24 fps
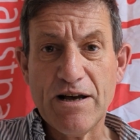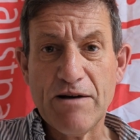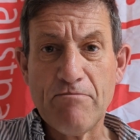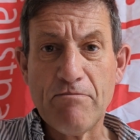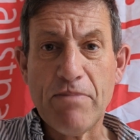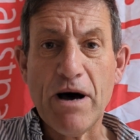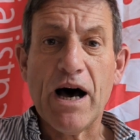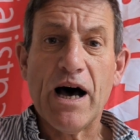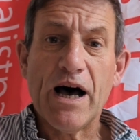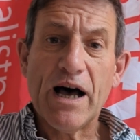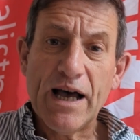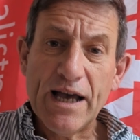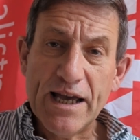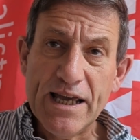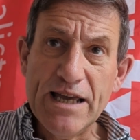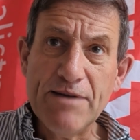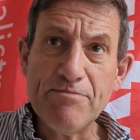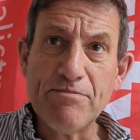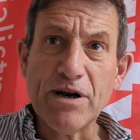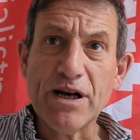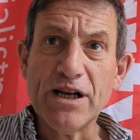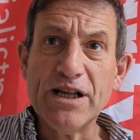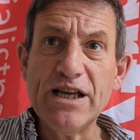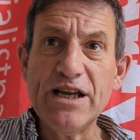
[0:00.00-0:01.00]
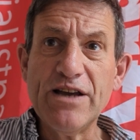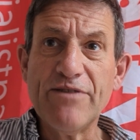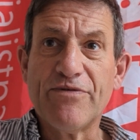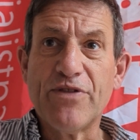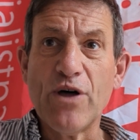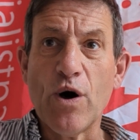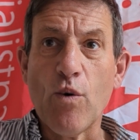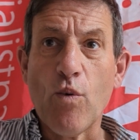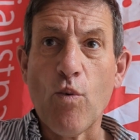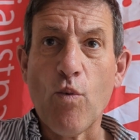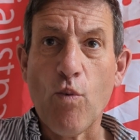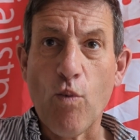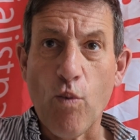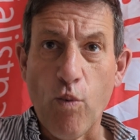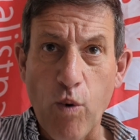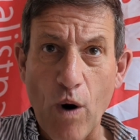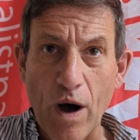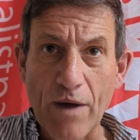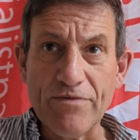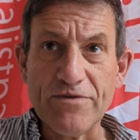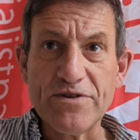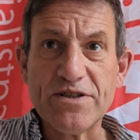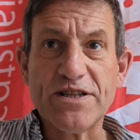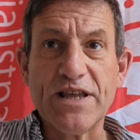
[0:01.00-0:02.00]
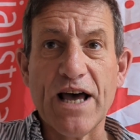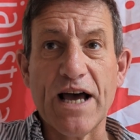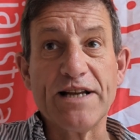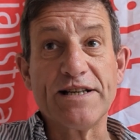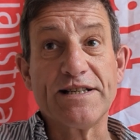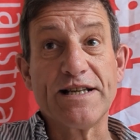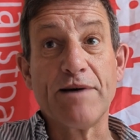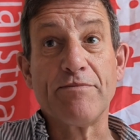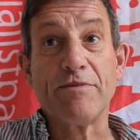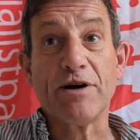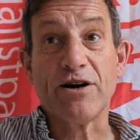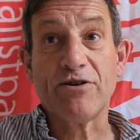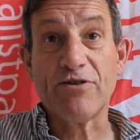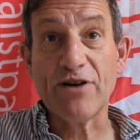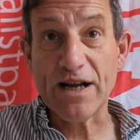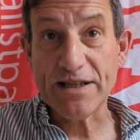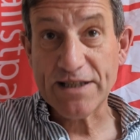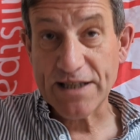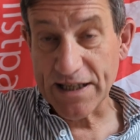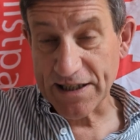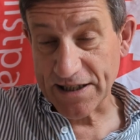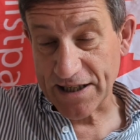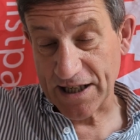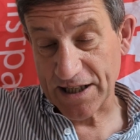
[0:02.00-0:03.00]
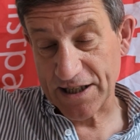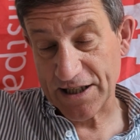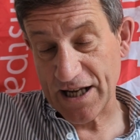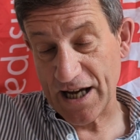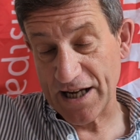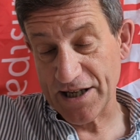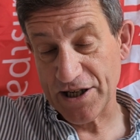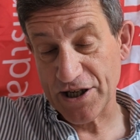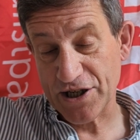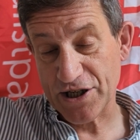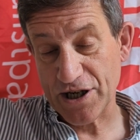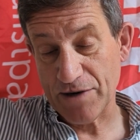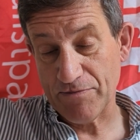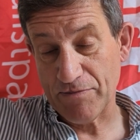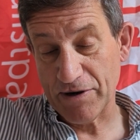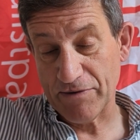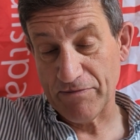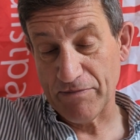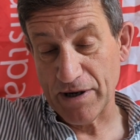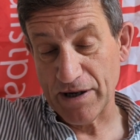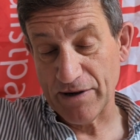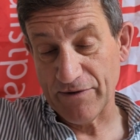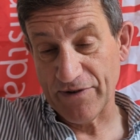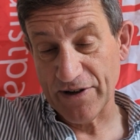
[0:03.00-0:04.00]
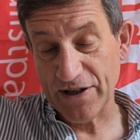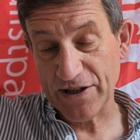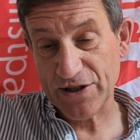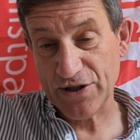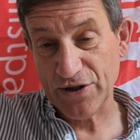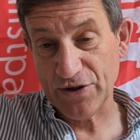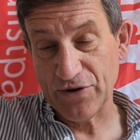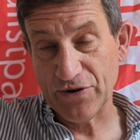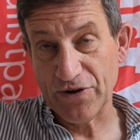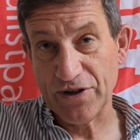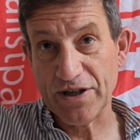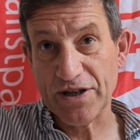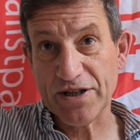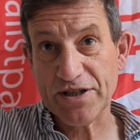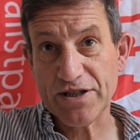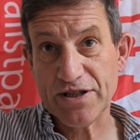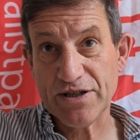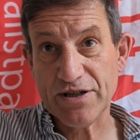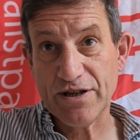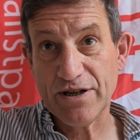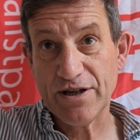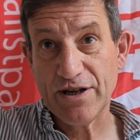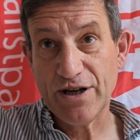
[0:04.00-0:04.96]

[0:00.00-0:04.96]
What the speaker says: But he believed that once that democratic dictatorship had been victorious,